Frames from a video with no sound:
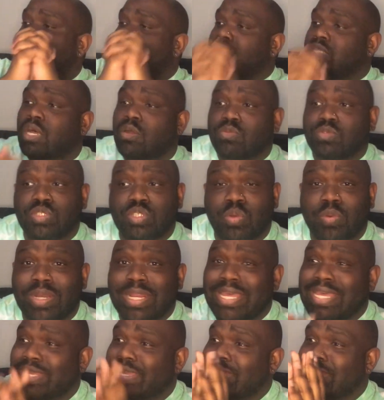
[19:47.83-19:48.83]
Don't do it.
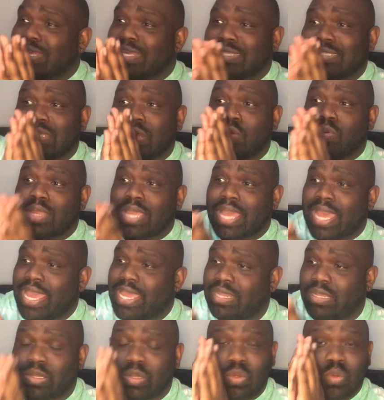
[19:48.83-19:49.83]
it, it it's okay,
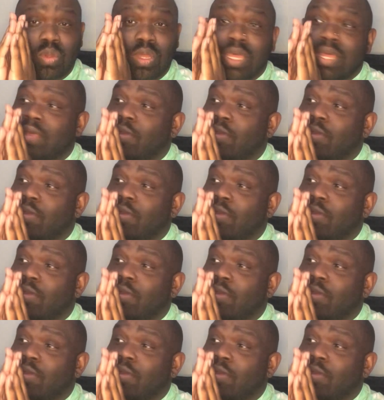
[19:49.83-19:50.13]
Lou.